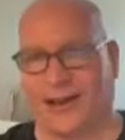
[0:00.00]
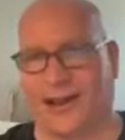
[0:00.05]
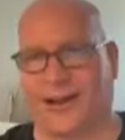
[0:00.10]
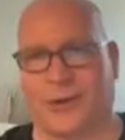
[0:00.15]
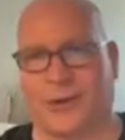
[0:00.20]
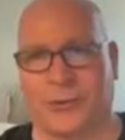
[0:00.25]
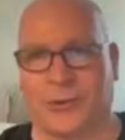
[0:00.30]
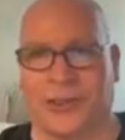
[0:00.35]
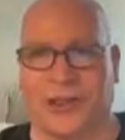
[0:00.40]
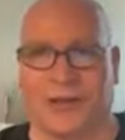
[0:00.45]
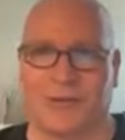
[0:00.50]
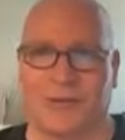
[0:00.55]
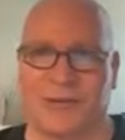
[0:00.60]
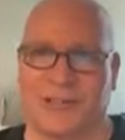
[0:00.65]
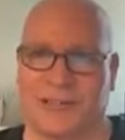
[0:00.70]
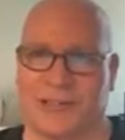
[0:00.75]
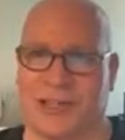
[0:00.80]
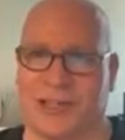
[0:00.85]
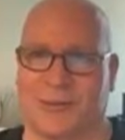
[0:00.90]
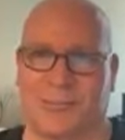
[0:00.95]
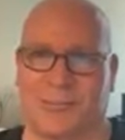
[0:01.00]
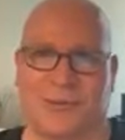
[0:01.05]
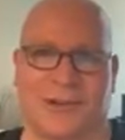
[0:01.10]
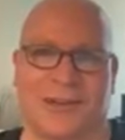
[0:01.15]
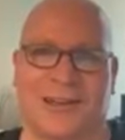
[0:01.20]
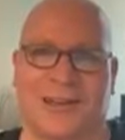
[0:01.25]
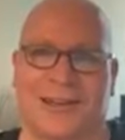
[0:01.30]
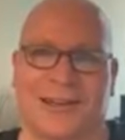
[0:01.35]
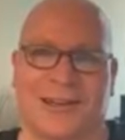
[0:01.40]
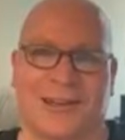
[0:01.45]
gayer with every sip.
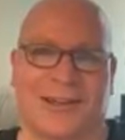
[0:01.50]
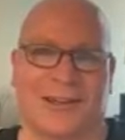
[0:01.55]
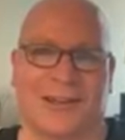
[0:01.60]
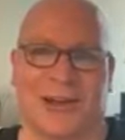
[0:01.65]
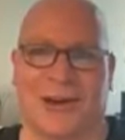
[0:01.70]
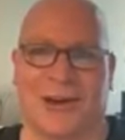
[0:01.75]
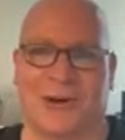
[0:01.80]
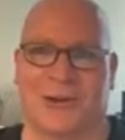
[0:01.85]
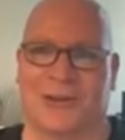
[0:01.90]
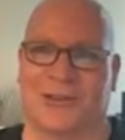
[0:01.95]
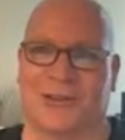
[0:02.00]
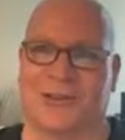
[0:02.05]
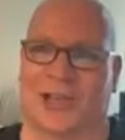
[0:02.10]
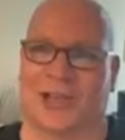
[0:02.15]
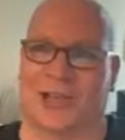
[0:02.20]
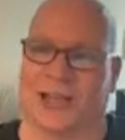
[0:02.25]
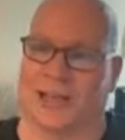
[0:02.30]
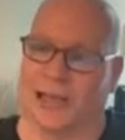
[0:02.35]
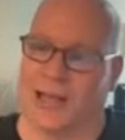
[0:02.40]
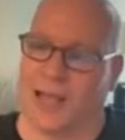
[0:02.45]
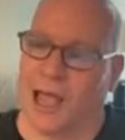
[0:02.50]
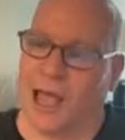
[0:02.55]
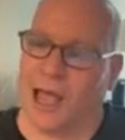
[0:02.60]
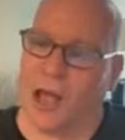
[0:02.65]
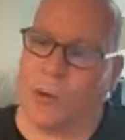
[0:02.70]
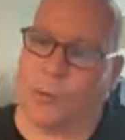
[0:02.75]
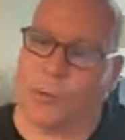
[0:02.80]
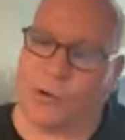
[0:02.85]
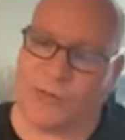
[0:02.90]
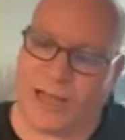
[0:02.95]
You know, yeah. it's like,
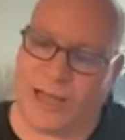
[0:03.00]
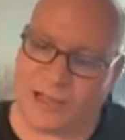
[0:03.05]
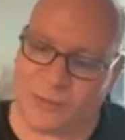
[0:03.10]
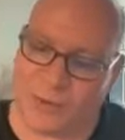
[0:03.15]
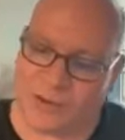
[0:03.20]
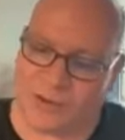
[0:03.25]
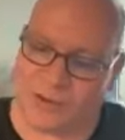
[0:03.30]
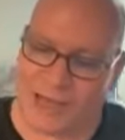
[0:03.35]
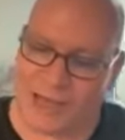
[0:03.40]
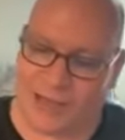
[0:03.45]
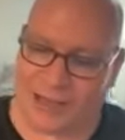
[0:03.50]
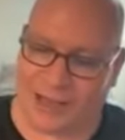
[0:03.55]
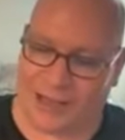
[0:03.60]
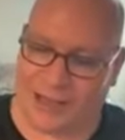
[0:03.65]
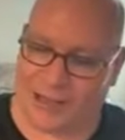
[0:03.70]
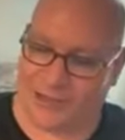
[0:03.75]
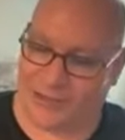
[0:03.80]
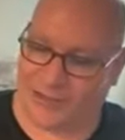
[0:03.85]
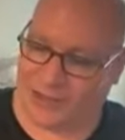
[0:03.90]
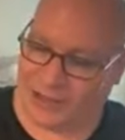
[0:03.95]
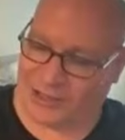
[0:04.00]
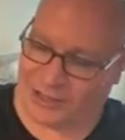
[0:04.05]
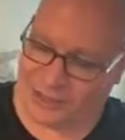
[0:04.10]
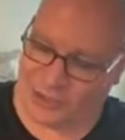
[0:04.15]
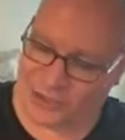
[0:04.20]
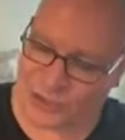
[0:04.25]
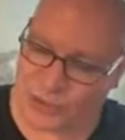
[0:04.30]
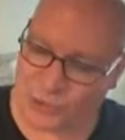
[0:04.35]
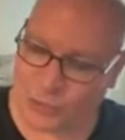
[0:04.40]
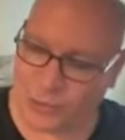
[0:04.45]
well, and that's what I was saying. Like the
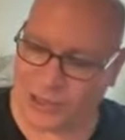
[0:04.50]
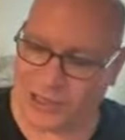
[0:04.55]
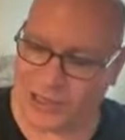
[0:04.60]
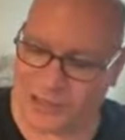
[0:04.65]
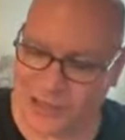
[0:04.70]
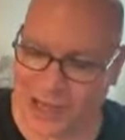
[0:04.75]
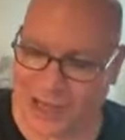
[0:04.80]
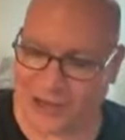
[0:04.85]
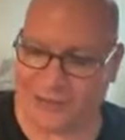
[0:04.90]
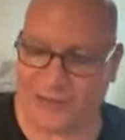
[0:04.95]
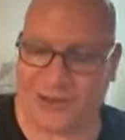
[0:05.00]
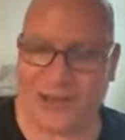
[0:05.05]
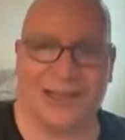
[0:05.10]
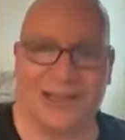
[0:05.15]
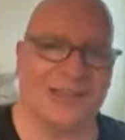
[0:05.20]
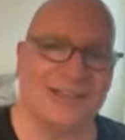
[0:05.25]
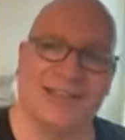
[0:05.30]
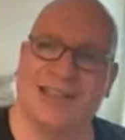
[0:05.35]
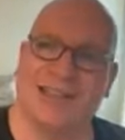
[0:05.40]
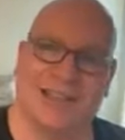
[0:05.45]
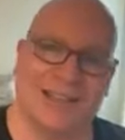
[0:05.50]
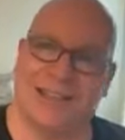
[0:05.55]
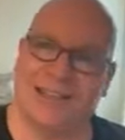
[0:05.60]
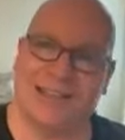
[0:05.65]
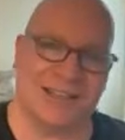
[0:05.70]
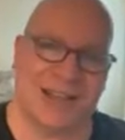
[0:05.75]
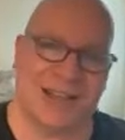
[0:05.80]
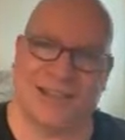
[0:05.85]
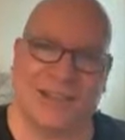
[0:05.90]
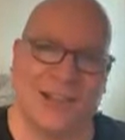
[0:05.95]
story stuff again, it's
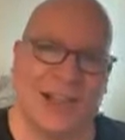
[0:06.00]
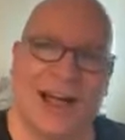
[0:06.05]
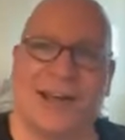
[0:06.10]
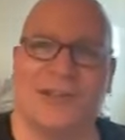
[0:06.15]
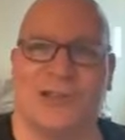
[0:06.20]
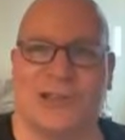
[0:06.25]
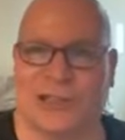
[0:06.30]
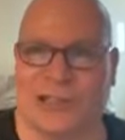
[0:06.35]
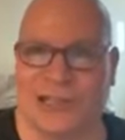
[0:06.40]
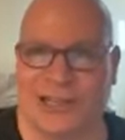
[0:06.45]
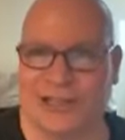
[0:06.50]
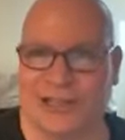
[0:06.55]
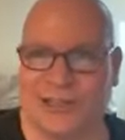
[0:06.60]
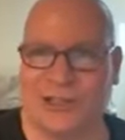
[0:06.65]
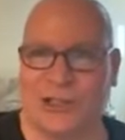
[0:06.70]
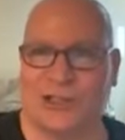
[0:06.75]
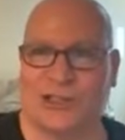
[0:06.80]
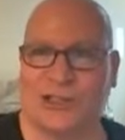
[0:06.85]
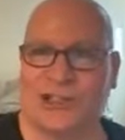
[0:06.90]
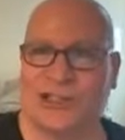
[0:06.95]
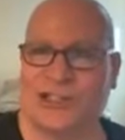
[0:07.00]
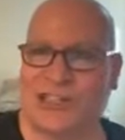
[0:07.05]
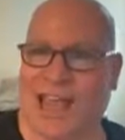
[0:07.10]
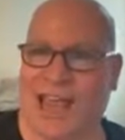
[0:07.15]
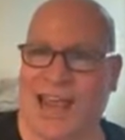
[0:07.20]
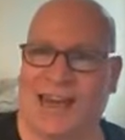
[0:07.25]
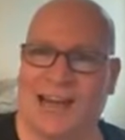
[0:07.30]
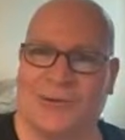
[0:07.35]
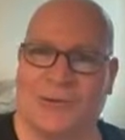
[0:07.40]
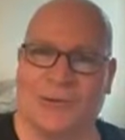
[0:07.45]
it's not logic. It's just
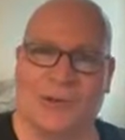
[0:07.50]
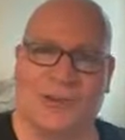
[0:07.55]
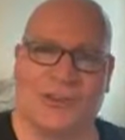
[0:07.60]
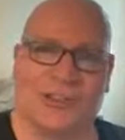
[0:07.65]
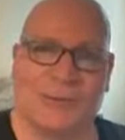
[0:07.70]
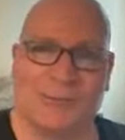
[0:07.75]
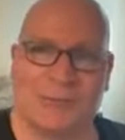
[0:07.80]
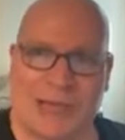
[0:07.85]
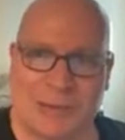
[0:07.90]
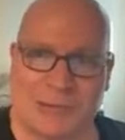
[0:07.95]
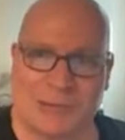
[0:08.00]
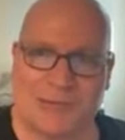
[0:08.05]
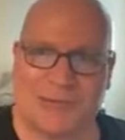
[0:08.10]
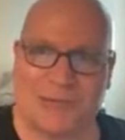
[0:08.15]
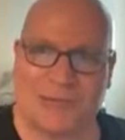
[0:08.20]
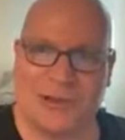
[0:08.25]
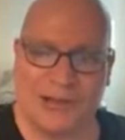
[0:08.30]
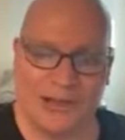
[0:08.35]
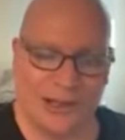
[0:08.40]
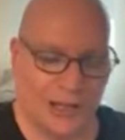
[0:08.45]
staying it with some type of